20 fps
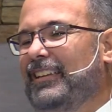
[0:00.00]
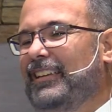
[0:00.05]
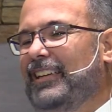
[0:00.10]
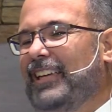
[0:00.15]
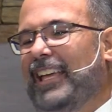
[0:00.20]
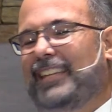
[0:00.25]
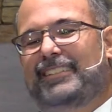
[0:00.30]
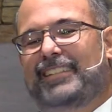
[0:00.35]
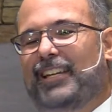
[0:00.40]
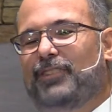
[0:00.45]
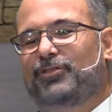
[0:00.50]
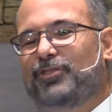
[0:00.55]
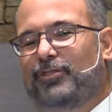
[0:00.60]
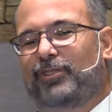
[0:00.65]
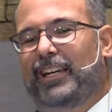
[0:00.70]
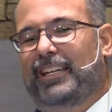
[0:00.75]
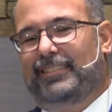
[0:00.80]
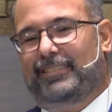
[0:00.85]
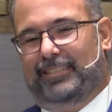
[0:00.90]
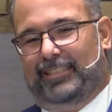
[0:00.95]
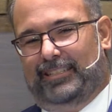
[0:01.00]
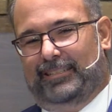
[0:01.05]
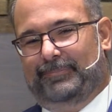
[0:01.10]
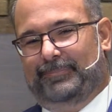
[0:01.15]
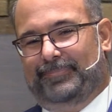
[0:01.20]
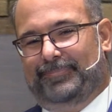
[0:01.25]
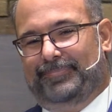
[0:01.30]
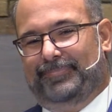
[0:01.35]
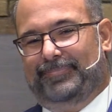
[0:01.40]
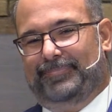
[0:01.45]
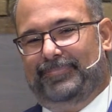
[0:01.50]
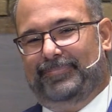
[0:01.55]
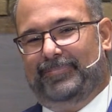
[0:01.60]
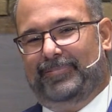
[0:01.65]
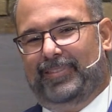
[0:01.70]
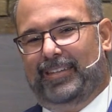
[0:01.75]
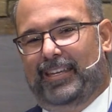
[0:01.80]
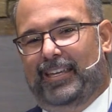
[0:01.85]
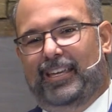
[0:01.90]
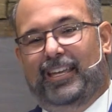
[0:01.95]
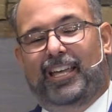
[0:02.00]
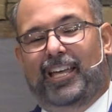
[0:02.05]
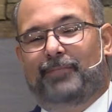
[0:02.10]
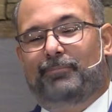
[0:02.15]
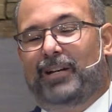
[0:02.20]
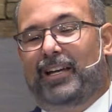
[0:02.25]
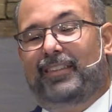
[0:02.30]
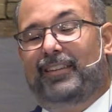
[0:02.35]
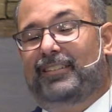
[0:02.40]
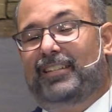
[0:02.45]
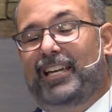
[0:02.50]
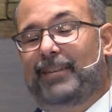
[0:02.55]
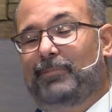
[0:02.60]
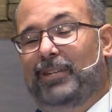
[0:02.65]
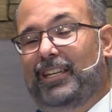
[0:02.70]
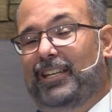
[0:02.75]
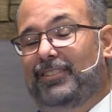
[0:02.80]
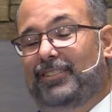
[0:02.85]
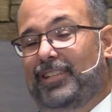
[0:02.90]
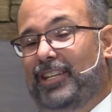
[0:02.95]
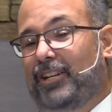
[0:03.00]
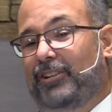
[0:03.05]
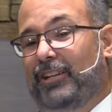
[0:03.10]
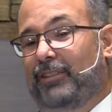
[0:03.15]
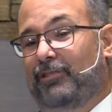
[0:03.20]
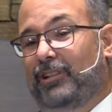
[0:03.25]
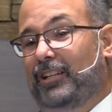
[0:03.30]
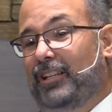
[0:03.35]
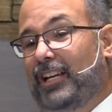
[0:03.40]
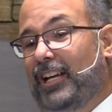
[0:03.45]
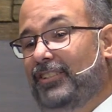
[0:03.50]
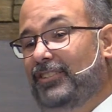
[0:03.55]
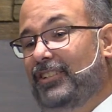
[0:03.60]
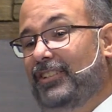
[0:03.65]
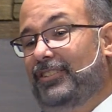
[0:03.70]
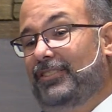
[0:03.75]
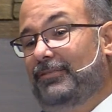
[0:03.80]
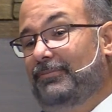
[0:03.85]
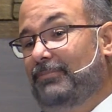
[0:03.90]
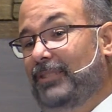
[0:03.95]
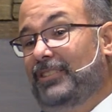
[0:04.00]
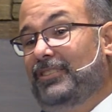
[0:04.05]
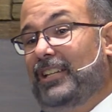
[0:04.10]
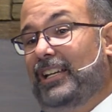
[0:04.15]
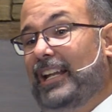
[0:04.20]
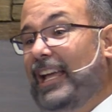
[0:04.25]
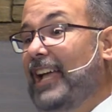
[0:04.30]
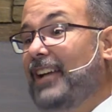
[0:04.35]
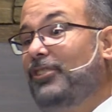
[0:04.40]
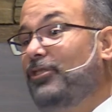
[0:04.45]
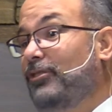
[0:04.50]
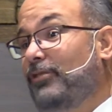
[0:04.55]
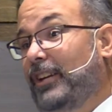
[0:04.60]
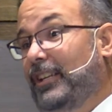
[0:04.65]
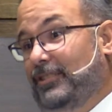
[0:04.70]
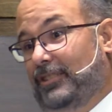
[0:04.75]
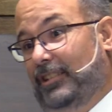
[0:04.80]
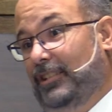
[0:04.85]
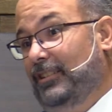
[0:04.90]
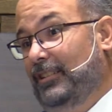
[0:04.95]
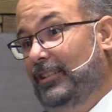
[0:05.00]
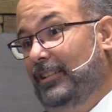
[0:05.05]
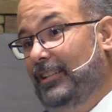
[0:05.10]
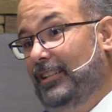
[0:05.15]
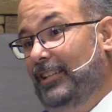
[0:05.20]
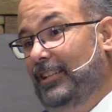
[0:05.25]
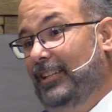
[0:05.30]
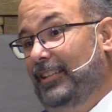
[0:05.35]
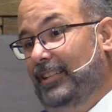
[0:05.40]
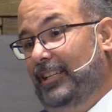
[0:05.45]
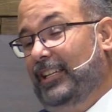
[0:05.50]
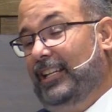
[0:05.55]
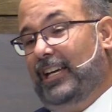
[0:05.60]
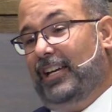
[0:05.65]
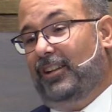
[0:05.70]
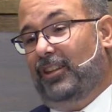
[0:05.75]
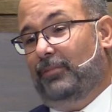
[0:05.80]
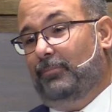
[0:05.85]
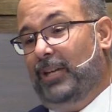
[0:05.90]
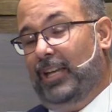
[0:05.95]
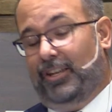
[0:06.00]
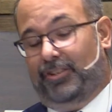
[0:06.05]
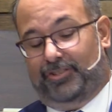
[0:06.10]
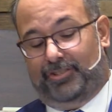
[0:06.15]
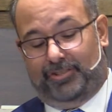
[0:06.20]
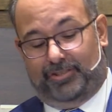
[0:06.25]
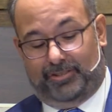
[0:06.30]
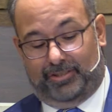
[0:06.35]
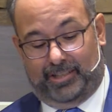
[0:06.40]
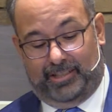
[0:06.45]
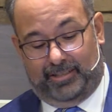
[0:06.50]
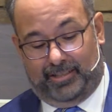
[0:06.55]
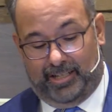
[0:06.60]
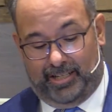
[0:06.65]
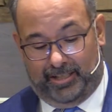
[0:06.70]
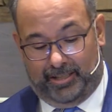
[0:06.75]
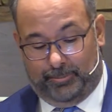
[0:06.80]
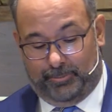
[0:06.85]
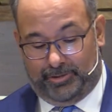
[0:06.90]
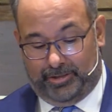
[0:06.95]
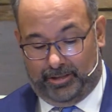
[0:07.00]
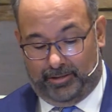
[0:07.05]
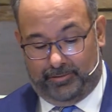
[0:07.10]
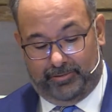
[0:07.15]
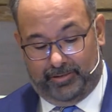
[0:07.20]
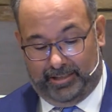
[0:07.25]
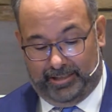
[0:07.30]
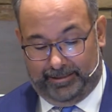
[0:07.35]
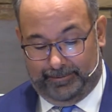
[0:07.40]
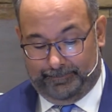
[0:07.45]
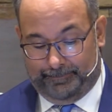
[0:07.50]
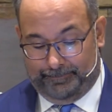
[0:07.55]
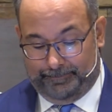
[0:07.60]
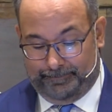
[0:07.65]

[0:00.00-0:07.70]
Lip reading: That sounds crazy. And by the time he gets there, he realizes he's got to act crazy to get out of the mess he's gotten himself in.